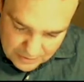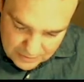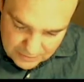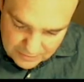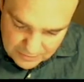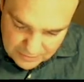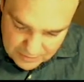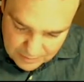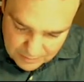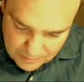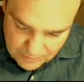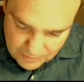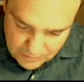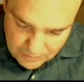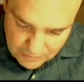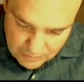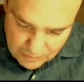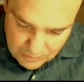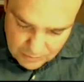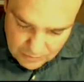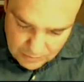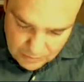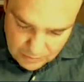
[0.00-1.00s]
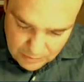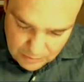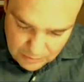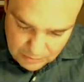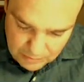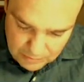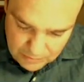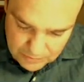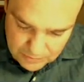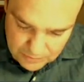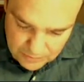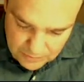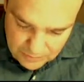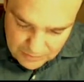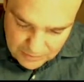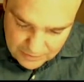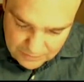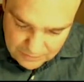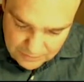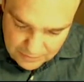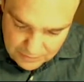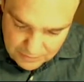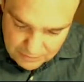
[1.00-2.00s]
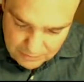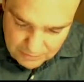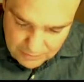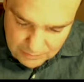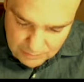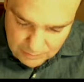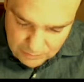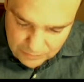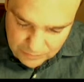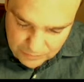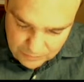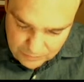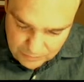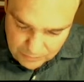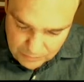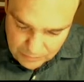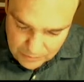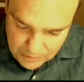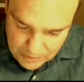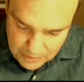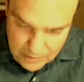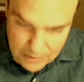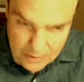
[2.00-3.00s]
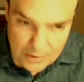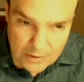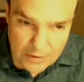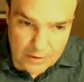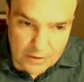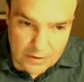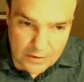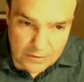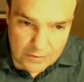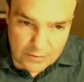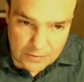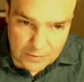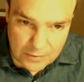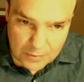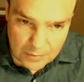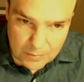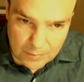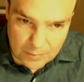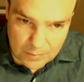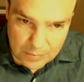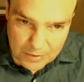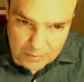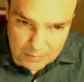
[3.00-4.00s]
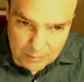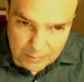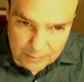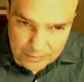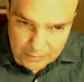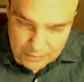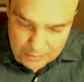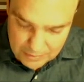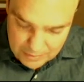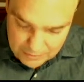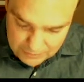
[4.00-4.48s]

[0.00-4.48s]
time 0, which is less than or equal to the probability of